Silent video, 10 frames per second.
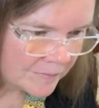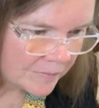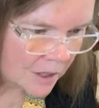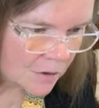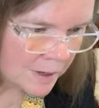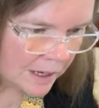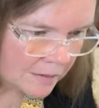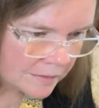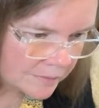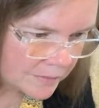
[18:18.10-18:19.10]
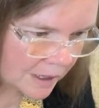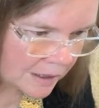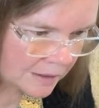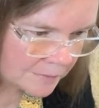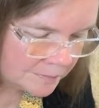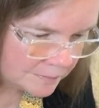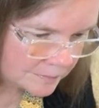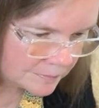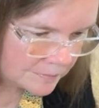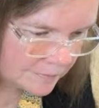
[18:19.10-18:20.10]
Oh wow.
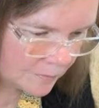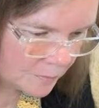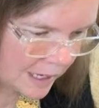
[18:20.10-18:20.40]
We